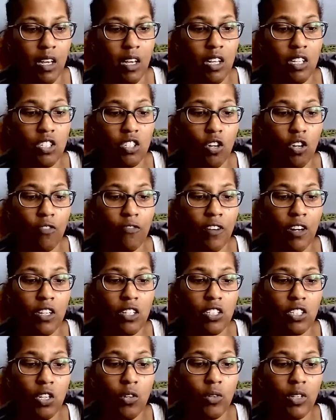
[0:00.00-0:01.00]
So far
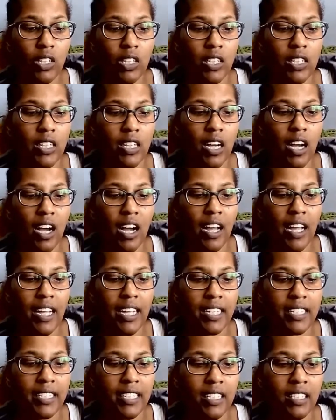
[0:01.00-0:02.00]
so good.
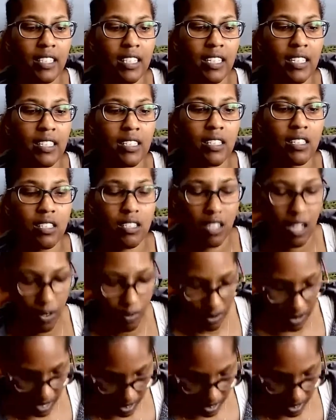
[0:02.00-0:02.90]
I did this, I was